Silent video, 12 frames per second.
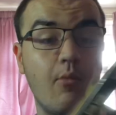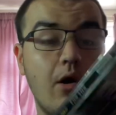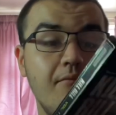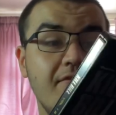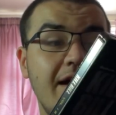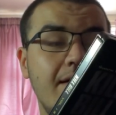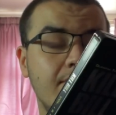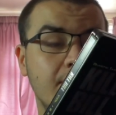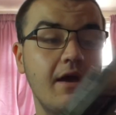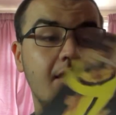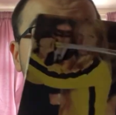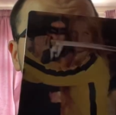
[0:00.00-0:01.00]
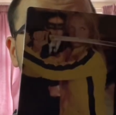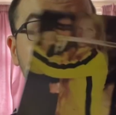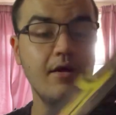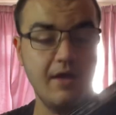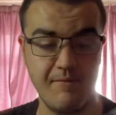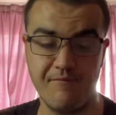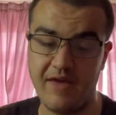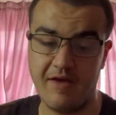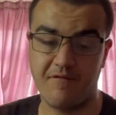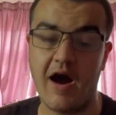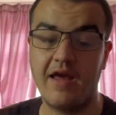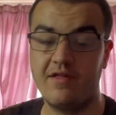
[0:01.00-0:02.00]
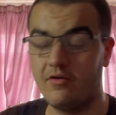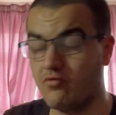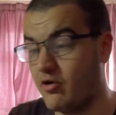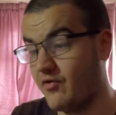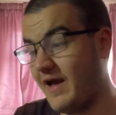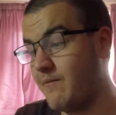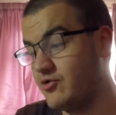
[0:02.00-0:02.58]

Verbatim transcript: one that, yeah in the fighting scene towards the end,